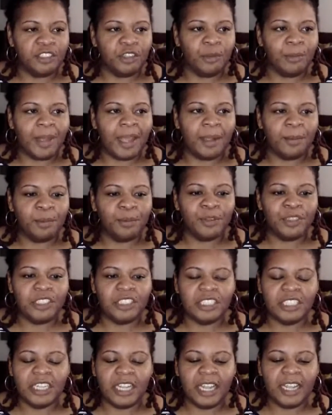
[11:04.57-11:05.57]
show my
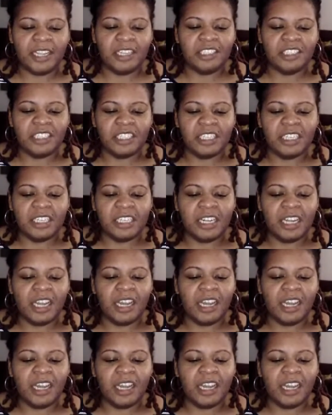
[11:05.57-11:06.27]
appreciation.